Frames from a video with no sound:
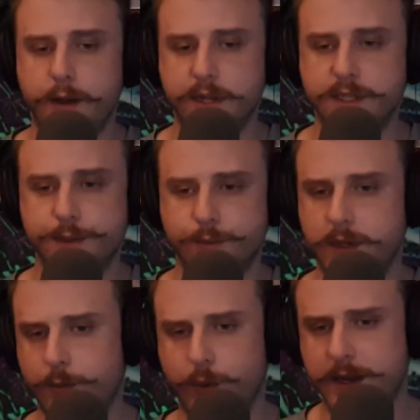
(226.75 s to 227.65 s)
Anyways,
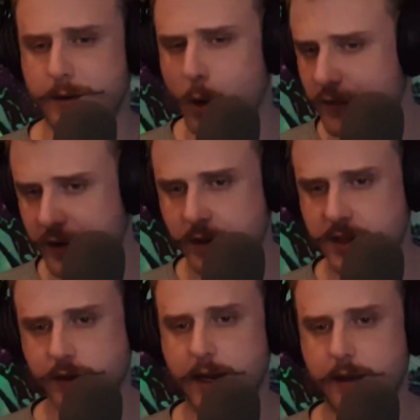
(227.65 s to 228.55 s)
we didn't
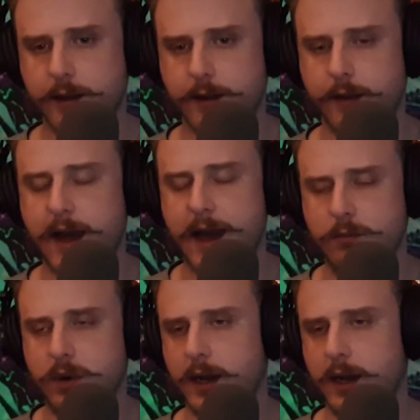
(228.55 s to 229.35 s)
overdose or anything like that.